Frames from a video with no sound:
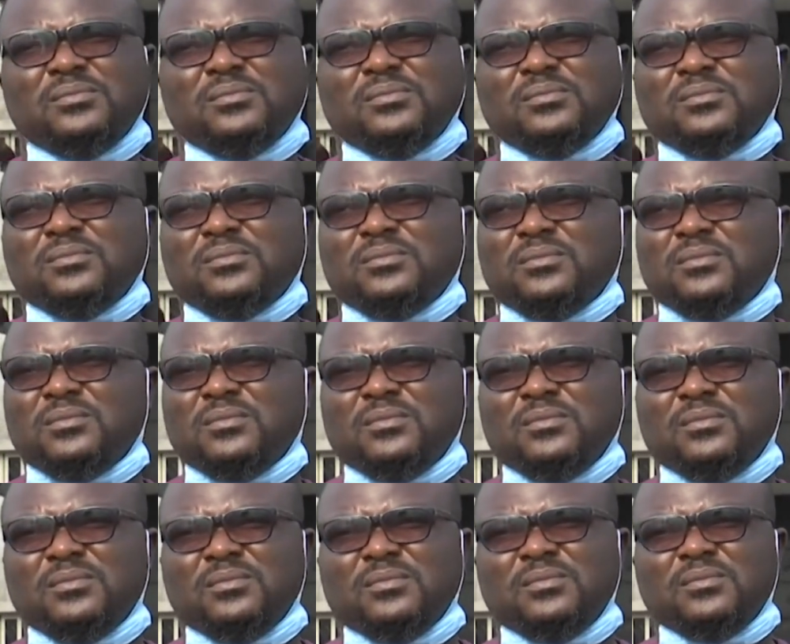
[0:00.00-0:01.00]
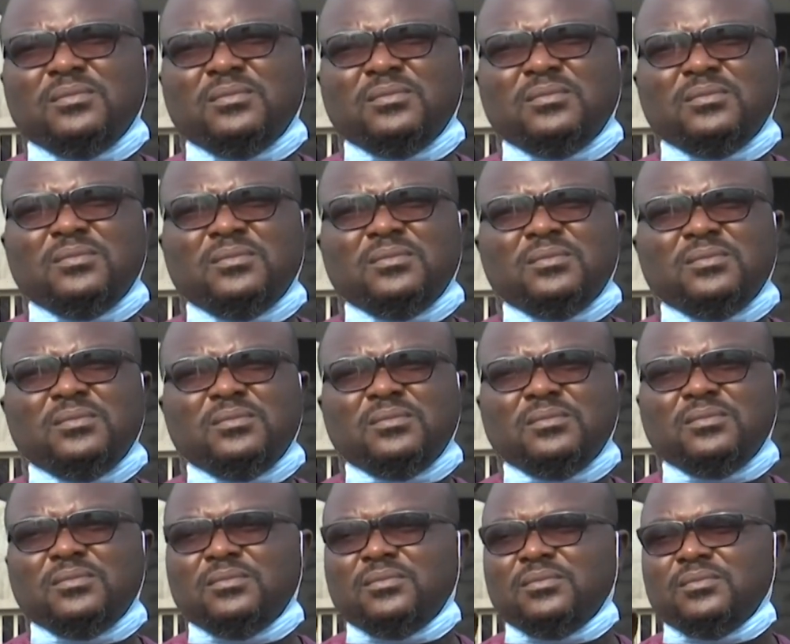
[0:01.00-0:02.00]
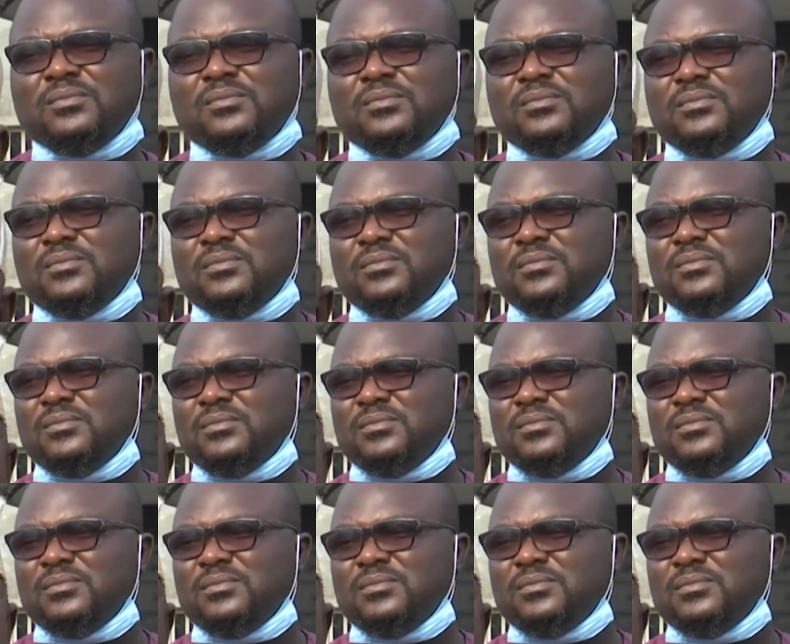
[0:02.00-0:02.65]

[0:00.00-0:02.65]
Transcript: (not speaking)